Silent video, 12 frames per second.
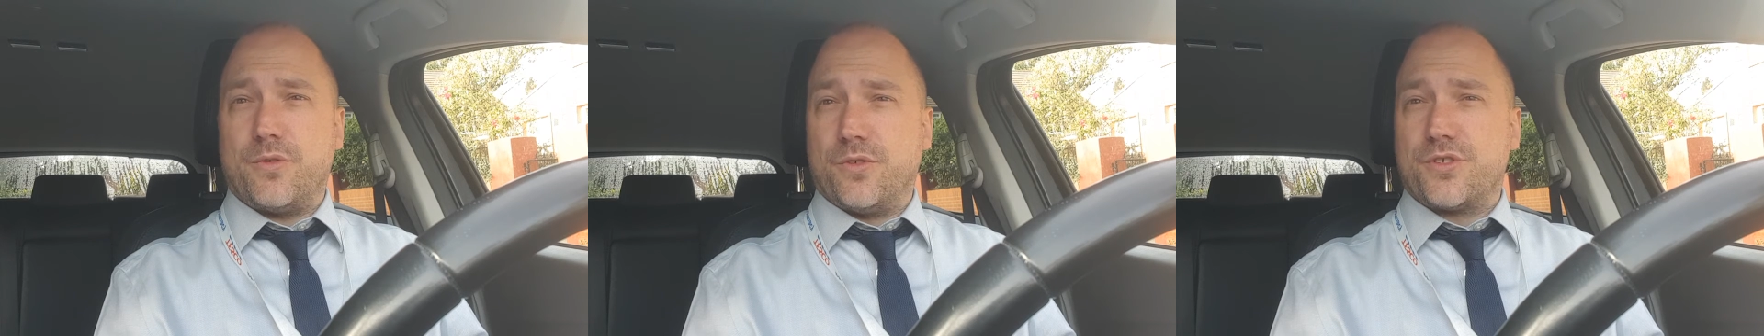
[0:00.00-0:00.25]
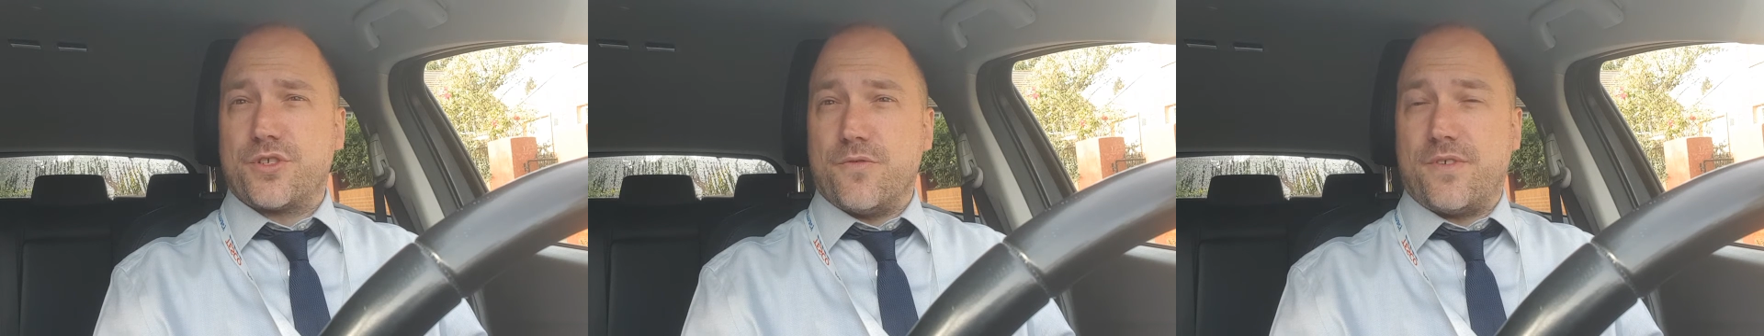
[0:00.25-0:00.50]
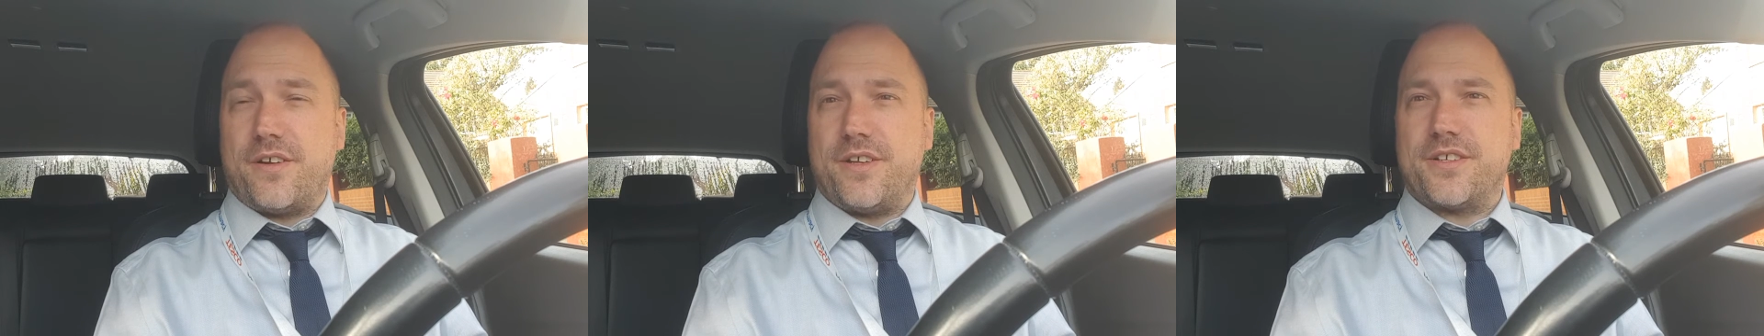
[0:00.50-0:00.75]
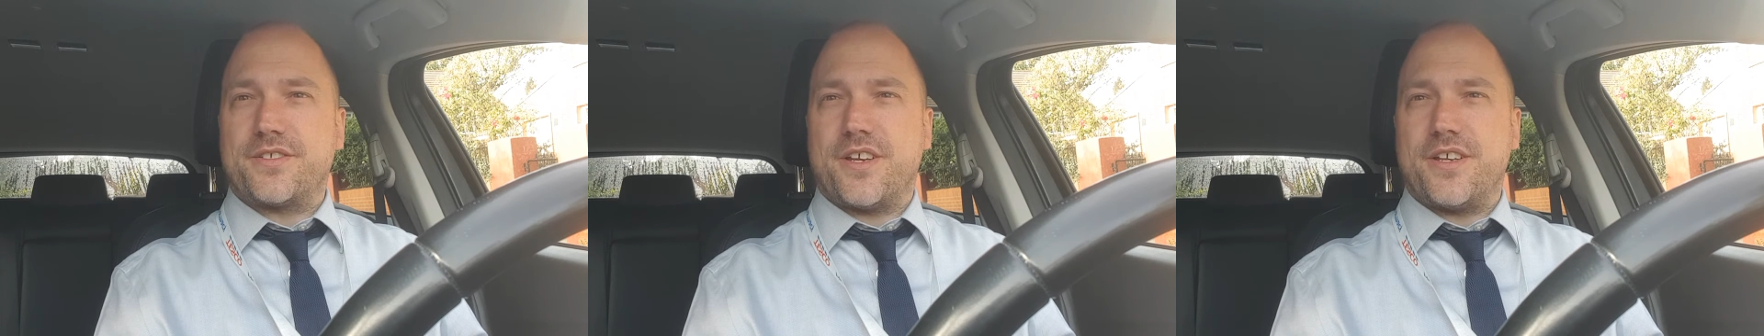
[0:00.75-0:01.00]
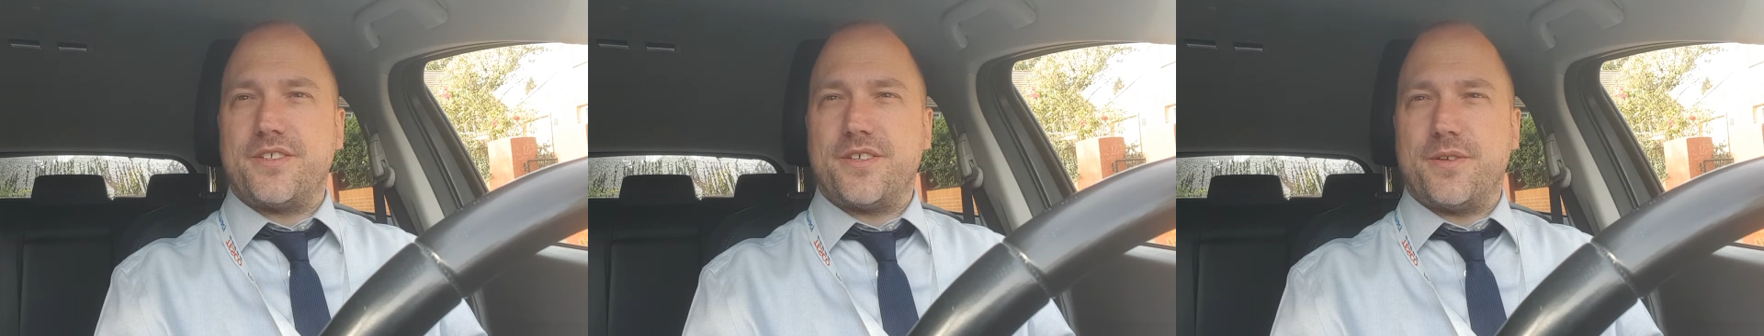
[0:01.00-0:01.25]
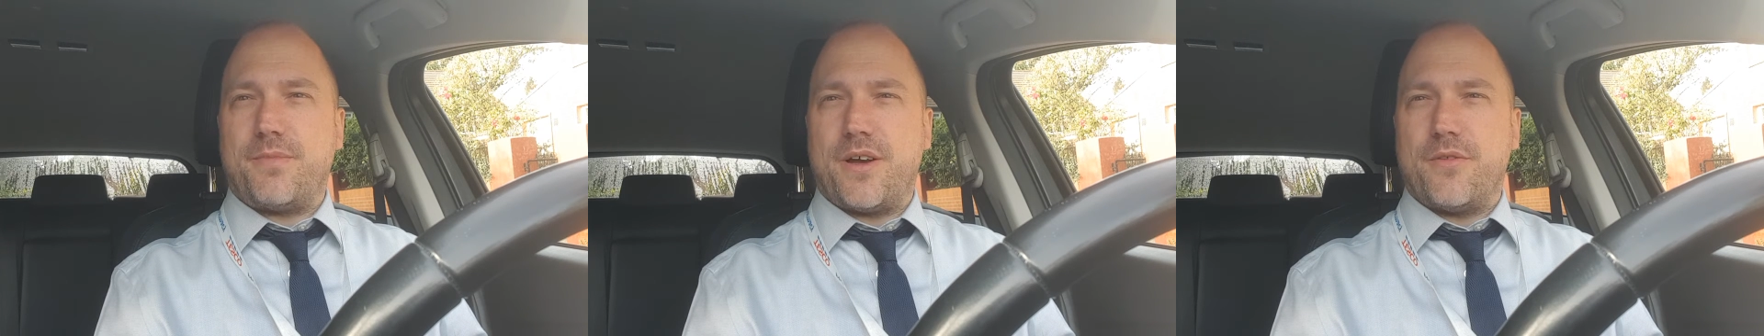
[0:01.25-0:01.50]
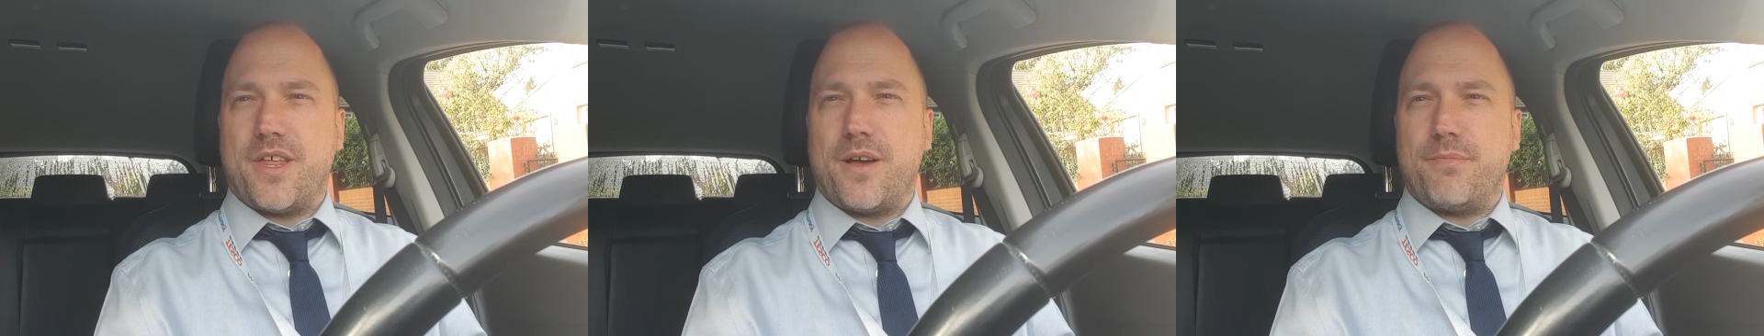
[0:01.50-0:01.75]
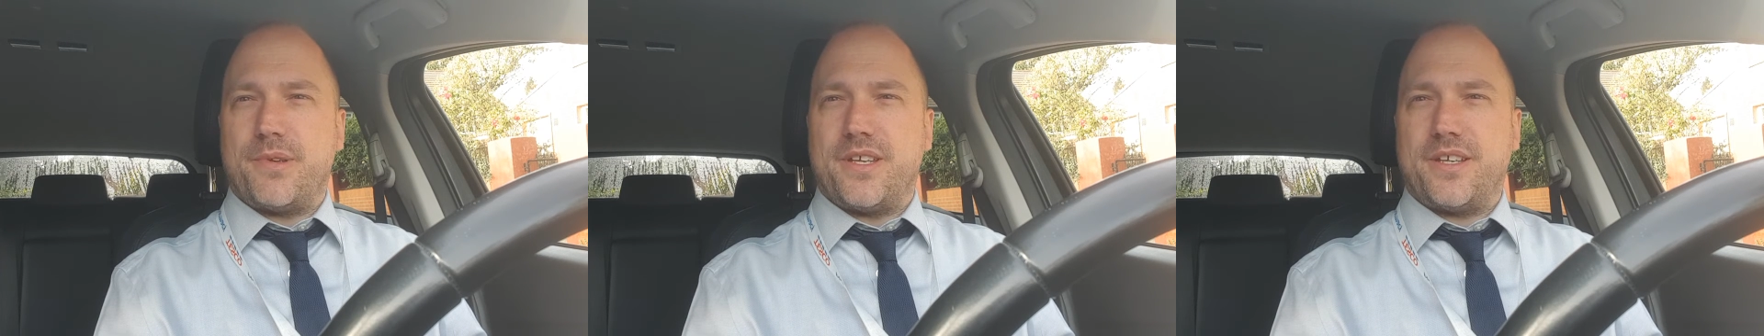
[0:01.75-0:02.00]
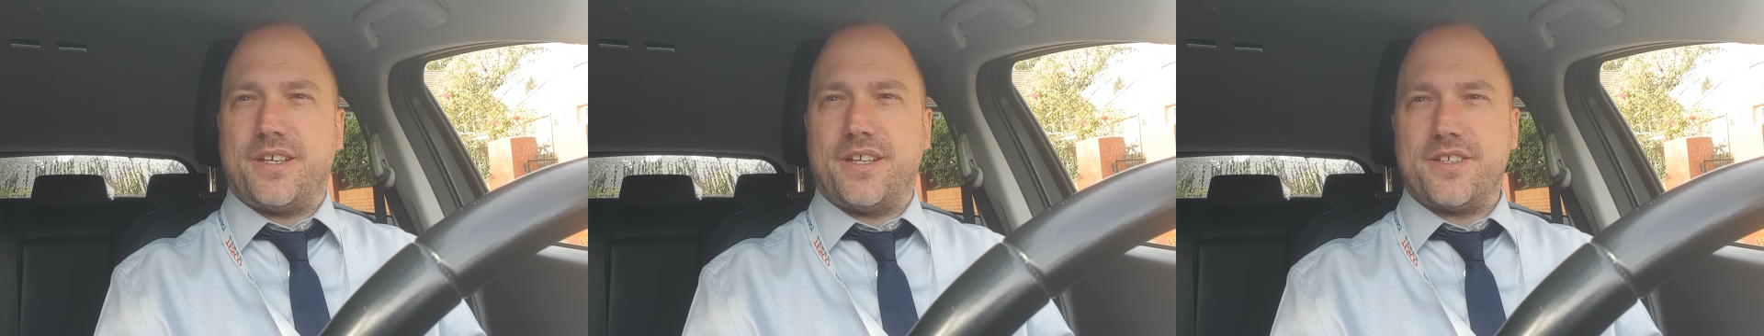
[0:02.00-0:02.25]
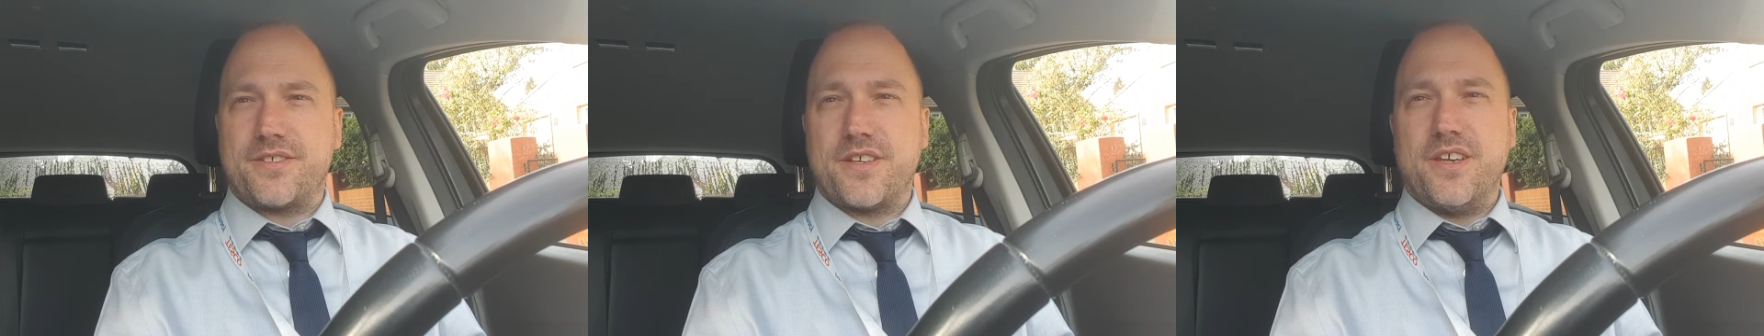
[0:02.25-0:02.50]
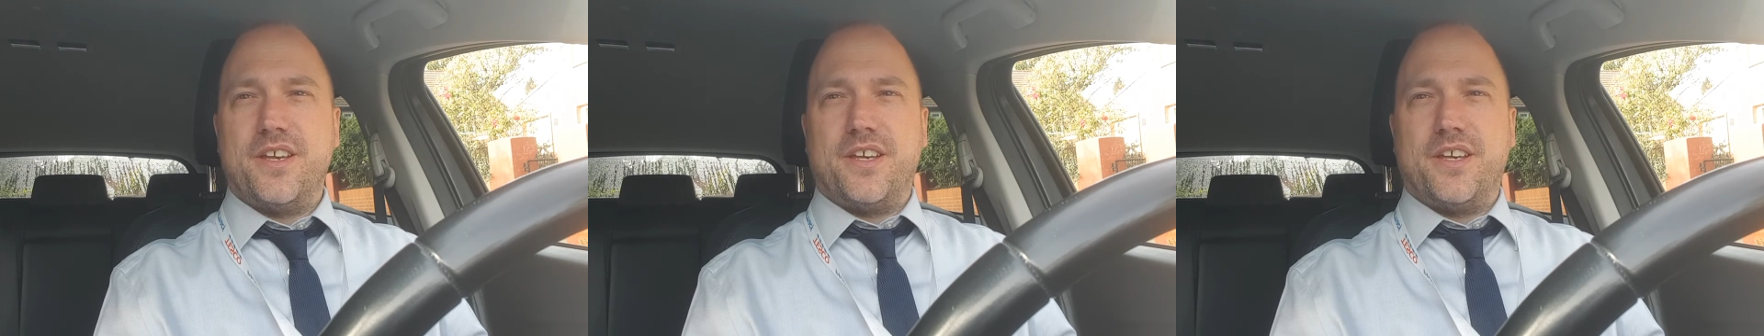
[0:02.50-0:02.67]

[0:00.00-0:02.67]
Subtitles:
were also very excited about that being his